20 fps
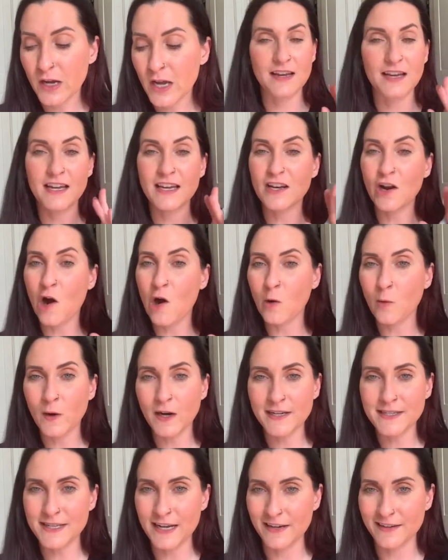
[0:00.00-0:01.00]
It all
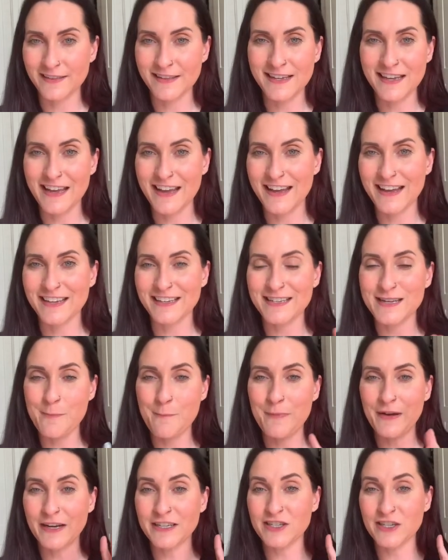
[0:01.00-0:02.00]
works out in the end,
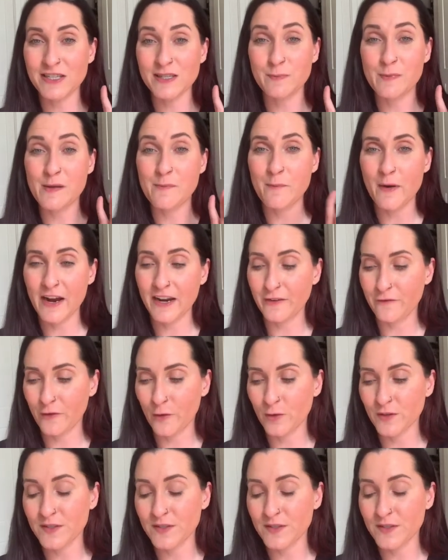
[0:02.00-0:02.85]
but just be mindful.